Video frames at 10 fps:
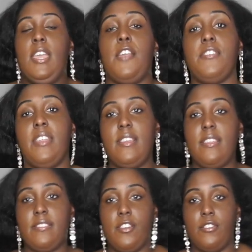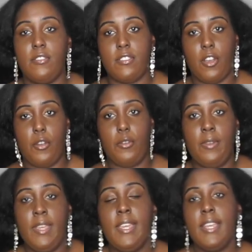if you didn't listen, so
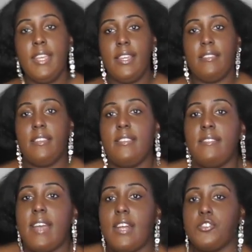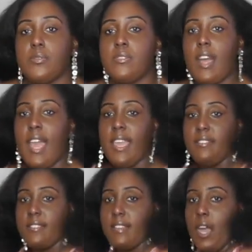this is the actual
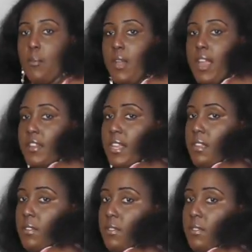size that I'm wearing.